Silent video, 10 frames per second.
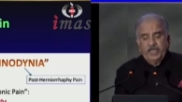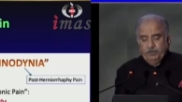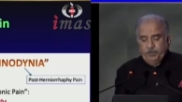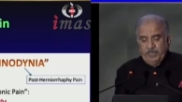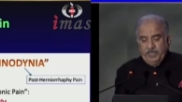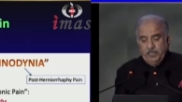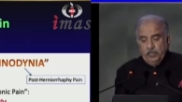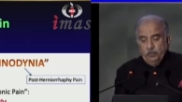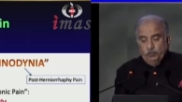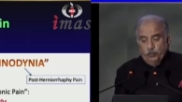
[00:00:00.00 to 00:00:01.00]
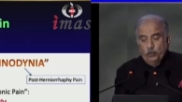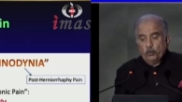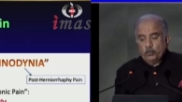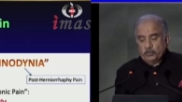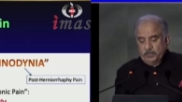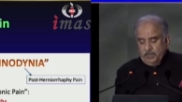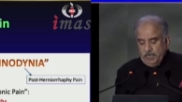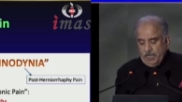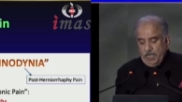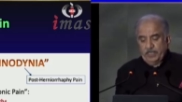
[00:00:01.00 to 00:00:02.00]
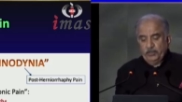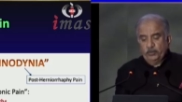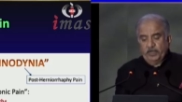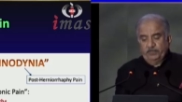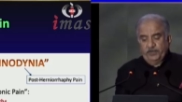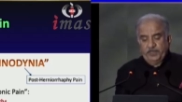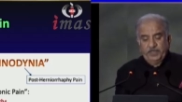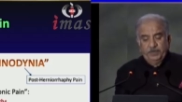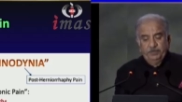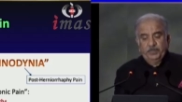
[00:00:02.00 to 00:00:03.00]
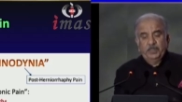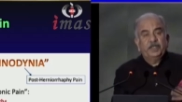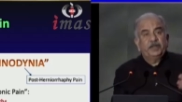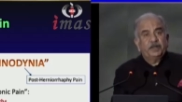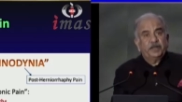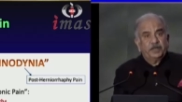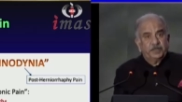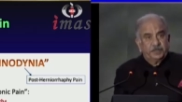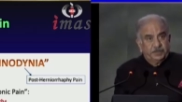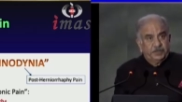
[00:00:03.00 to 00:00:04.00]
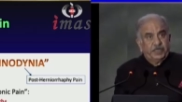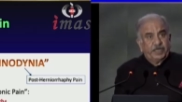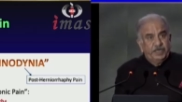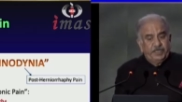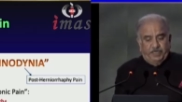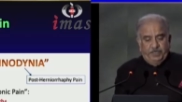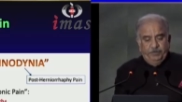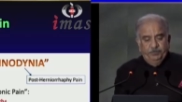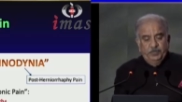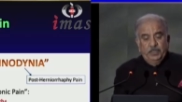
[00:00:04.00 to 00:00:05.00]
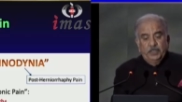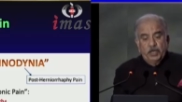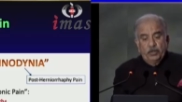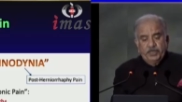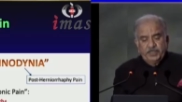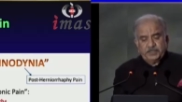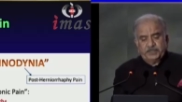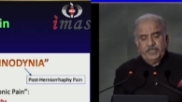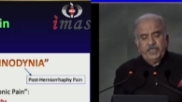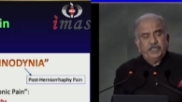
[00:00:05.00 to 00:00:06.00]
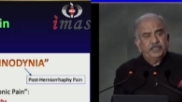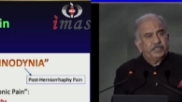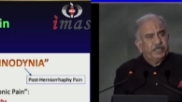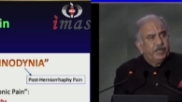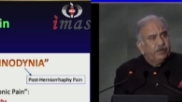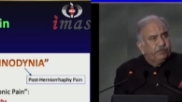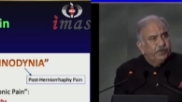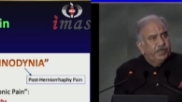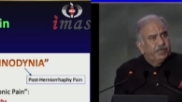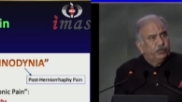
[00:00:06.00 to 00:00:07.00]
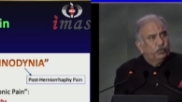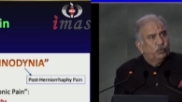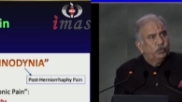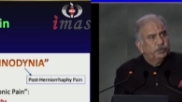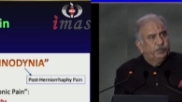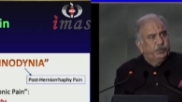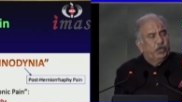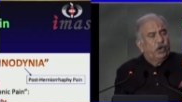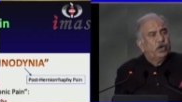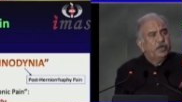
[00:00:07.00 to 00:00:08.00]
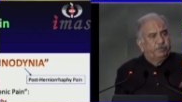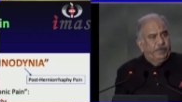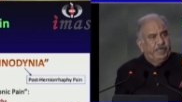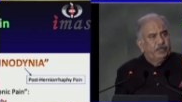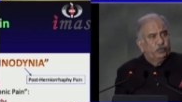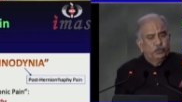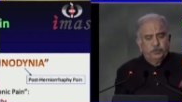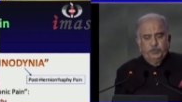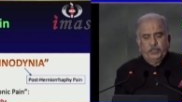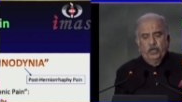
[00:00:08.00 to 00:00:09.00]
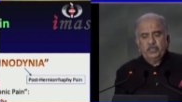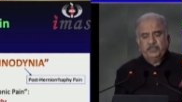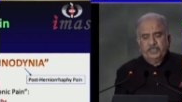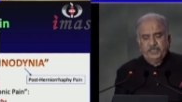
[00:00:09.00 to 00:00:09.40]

pain, post-herniorrhaphy technique. Now it is seen that if it goes beyond, pain goes beyond three